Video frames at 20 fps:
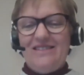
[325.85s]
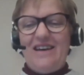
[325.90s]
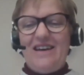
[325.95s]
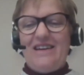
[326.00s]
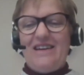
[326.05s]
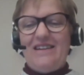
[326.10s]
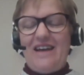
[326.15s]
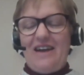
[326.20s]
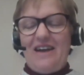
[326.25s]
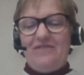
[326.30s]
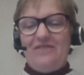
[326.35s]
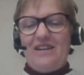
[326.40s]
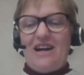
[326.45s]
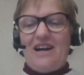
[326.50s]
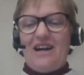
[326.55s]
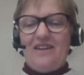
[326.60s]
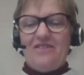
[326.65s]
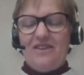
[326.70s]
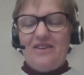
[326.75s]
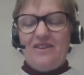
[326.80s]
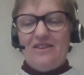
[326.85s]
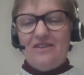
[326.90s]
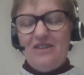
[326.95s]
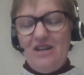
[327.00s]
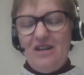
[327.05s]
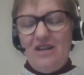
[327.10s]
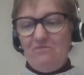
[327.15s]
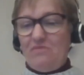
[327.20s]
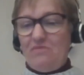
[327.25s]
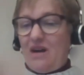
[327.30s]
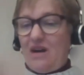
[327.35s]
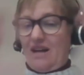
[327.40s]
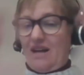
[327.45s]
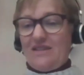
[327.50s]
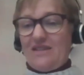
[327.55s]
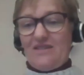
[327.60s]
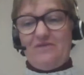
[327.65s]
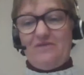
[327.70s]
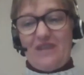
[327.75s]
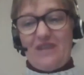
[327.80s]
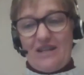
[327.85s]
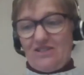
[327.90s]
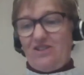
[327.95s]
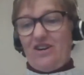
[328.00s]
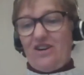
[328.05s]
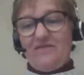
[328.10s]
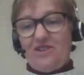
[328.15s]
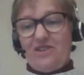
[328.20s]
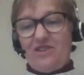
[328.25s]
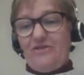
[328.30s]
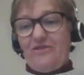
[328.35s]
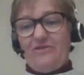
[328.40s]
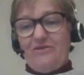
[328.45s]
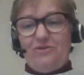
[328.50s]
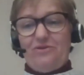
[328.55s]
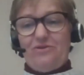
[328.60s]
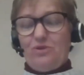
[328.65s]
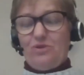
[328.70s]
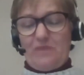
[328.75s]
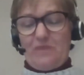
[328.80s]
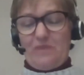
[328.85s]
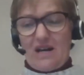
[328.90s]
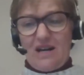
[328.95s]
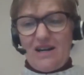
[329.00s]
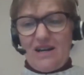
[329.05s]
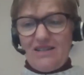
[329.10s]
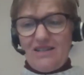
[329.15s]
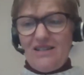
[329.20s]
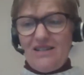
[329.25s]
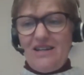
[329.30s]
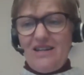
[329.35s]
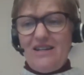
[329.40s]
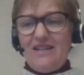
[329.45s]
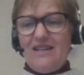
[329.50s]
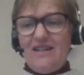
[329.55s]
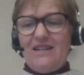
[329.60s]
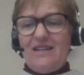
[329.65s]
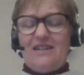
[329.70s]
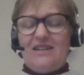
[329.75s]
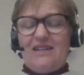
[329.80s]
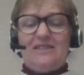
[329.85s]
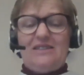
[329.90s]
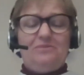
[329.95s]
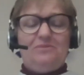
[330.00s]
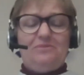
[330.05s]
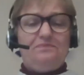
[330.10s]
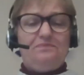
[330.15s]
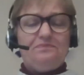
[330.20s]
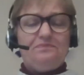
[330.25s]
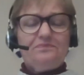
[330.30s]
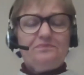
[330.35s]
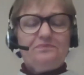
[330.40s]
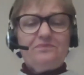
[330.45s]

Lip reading: and having other parts of our lives kind of fall apart. Being